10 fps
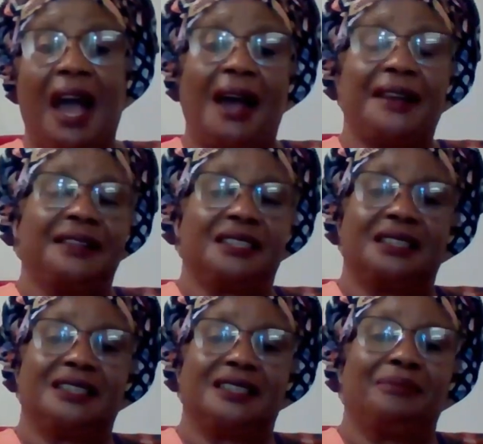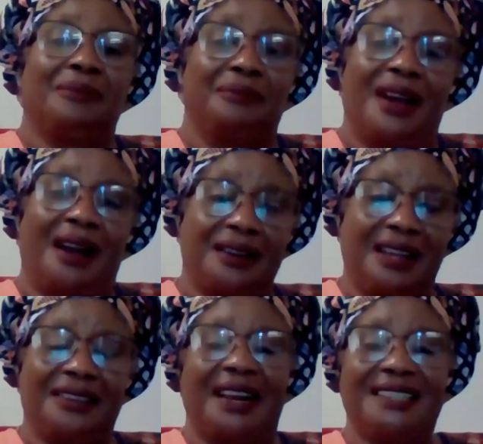And the
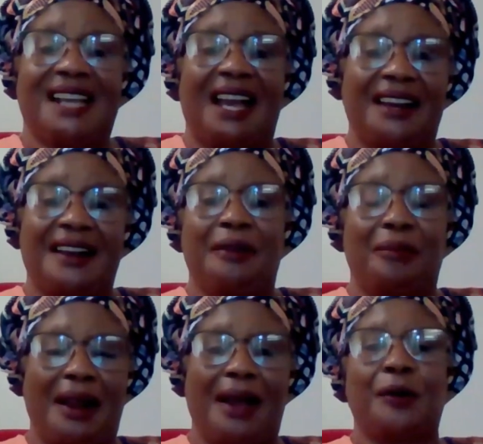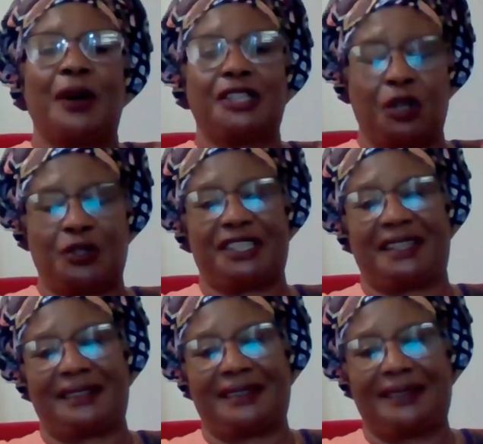Netherlands, Canada, and Malawi were chosen.